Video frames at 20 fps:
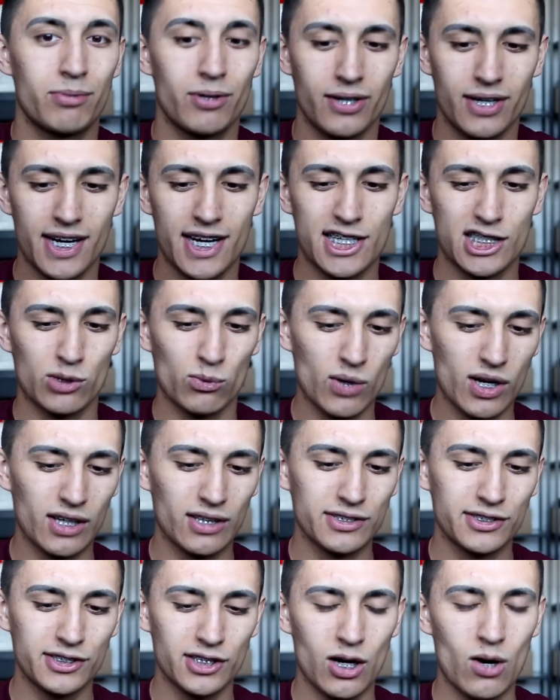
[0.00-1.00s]
book as
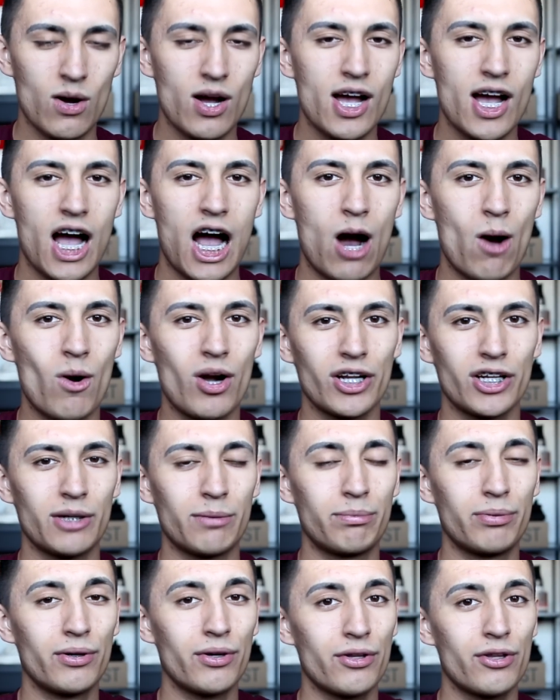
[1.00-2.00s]
well. So I wanted
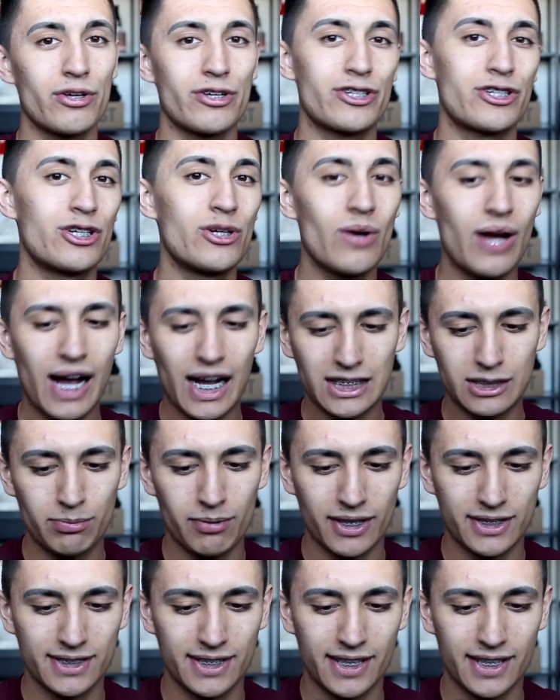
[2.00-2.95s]
to pull those two aspects